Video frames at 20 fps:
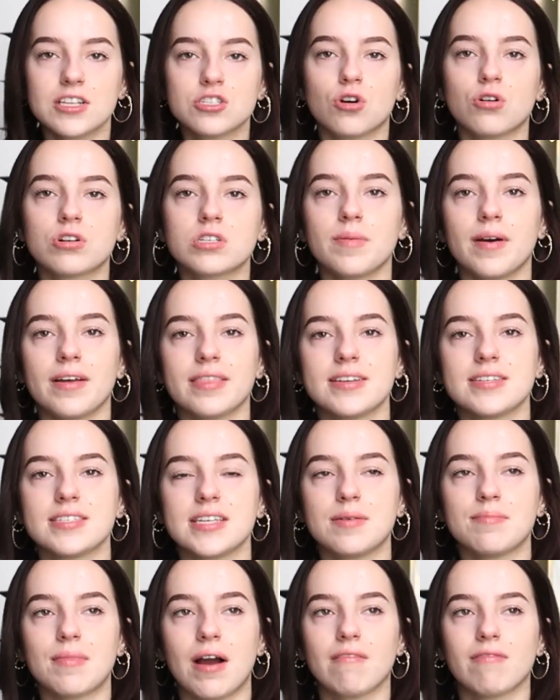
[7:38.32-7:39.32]
talked about this
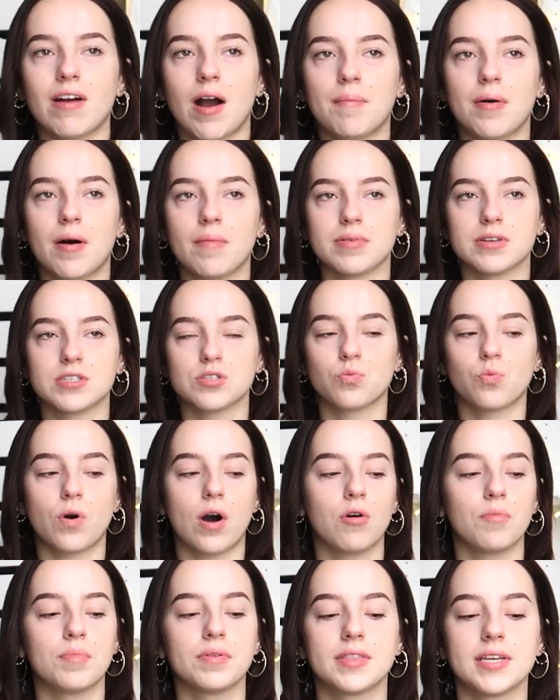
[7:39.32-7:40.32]
in my wrap up as
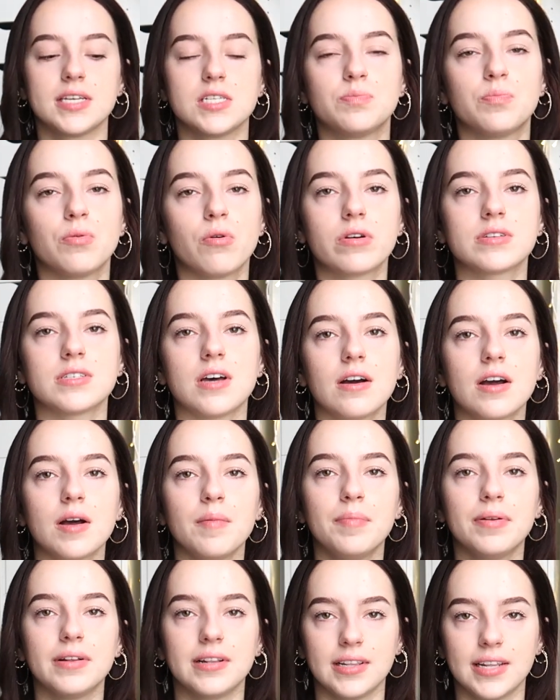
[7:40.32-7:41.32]
well, but these books are
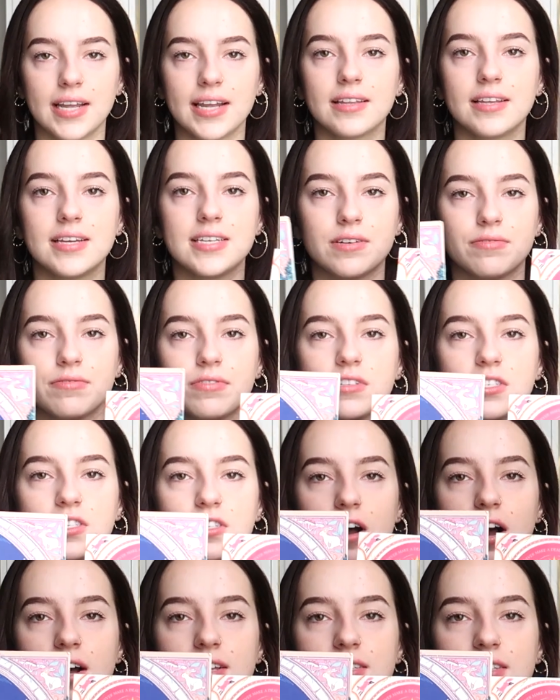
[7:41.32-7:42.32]
completely different
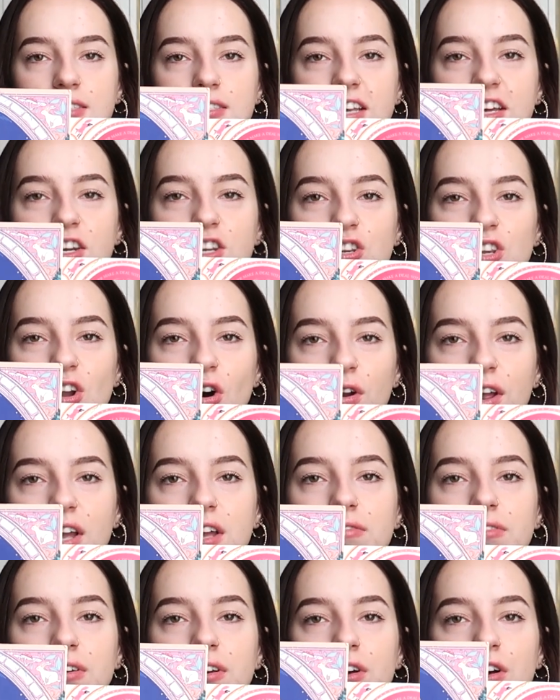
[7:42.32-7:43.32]
sizes. They're not
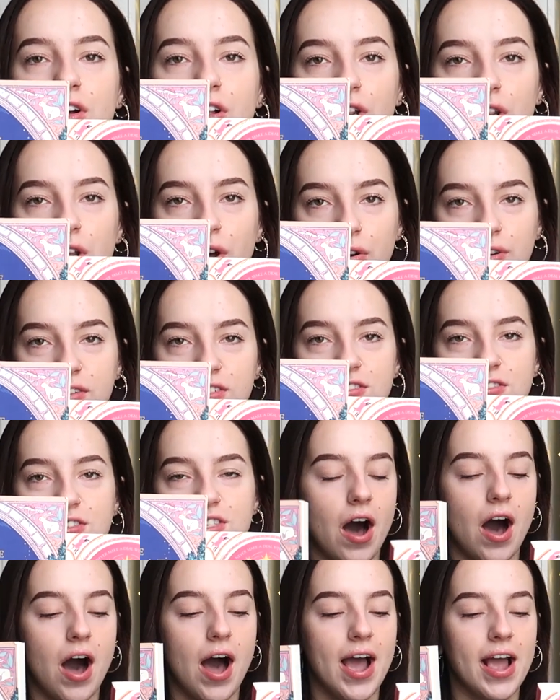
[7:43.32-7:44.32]
even
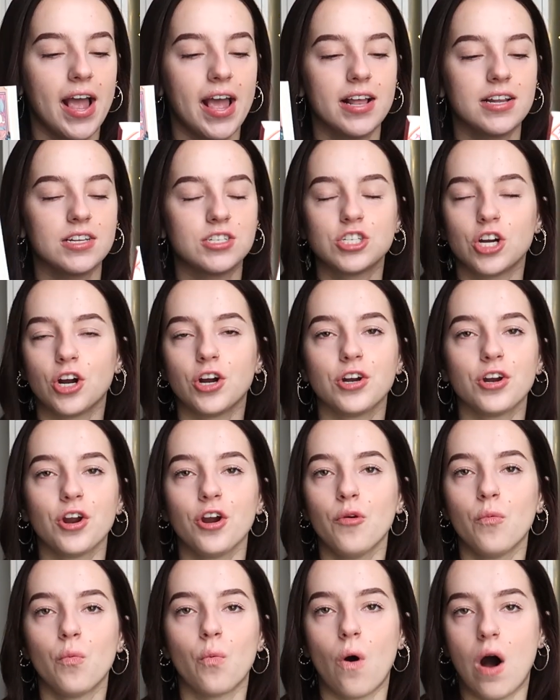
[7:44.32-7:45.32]
close. I don't
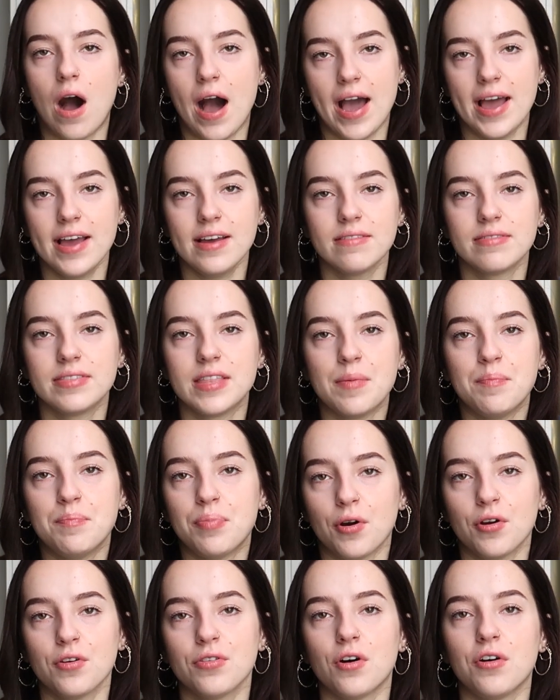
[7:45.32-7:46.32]
know why. They're
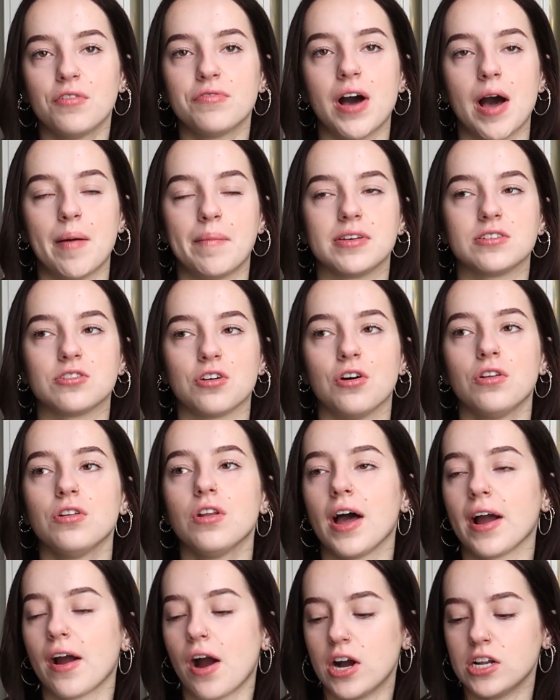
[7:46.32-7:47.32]
both off Amazon.
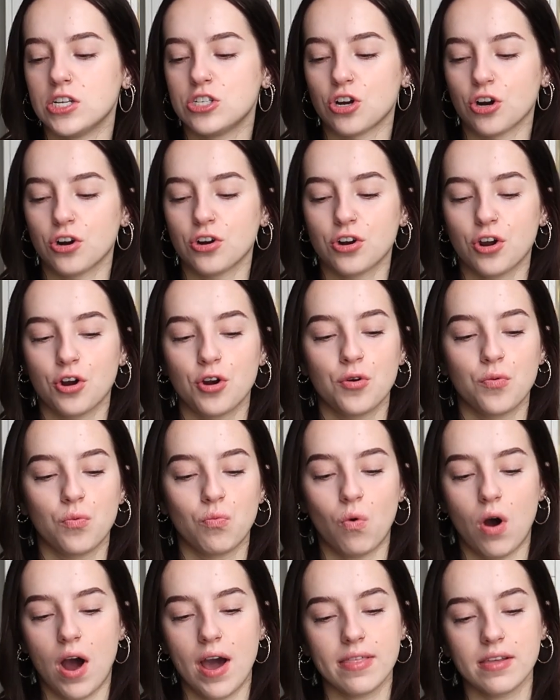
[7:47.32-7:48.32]
Like, I don't know
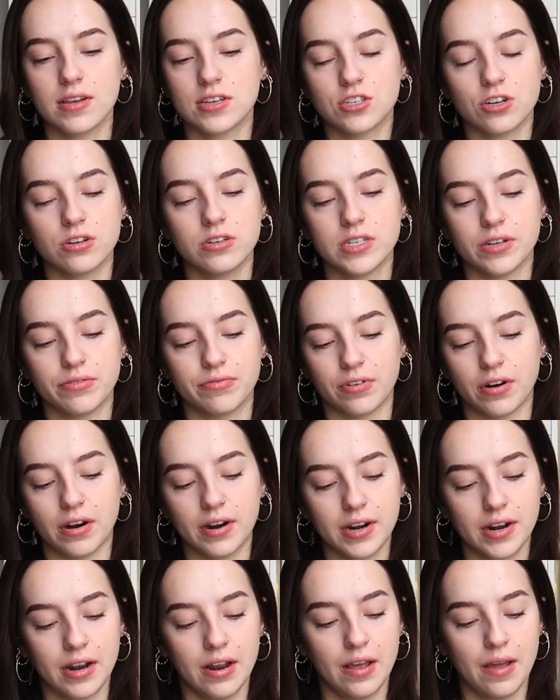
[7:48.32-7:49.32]
why they're so
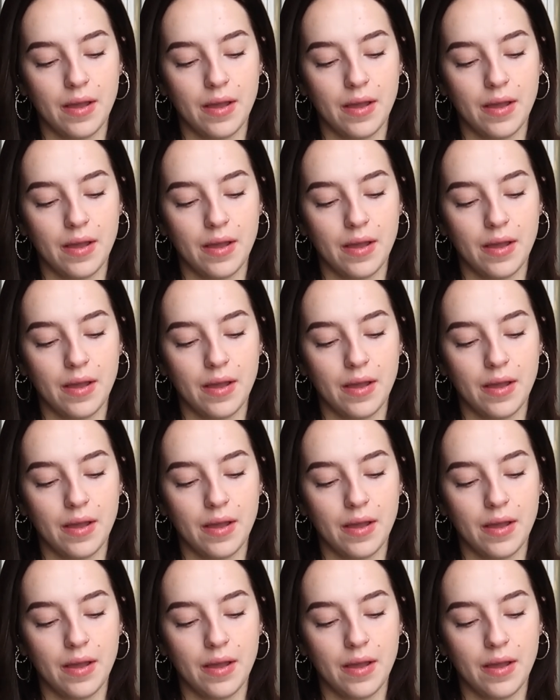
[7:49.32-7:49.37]
different.